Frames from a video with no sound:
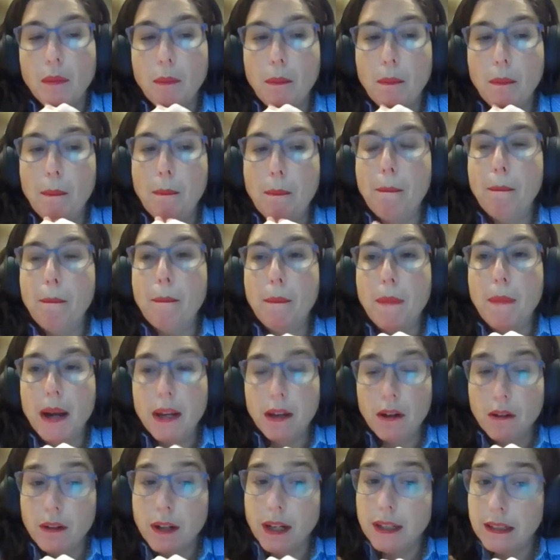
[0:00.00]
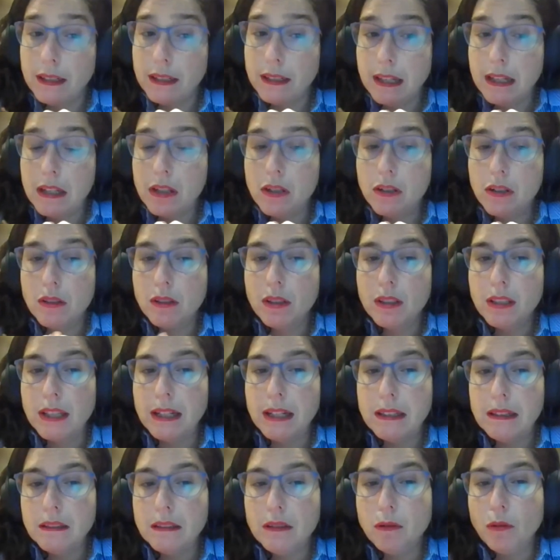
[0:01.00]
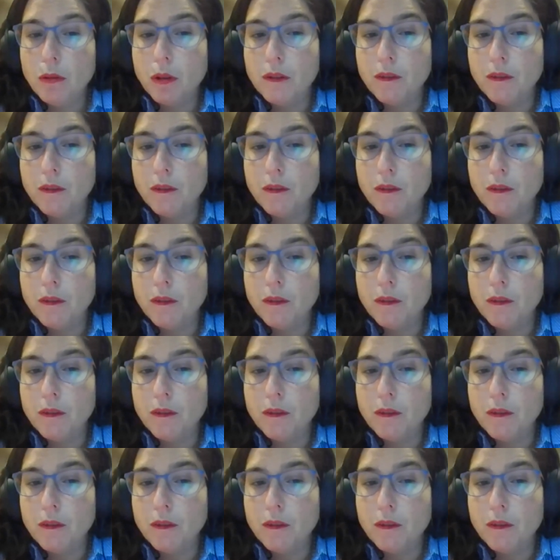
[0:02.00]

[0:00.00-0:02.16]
My organization, CELS,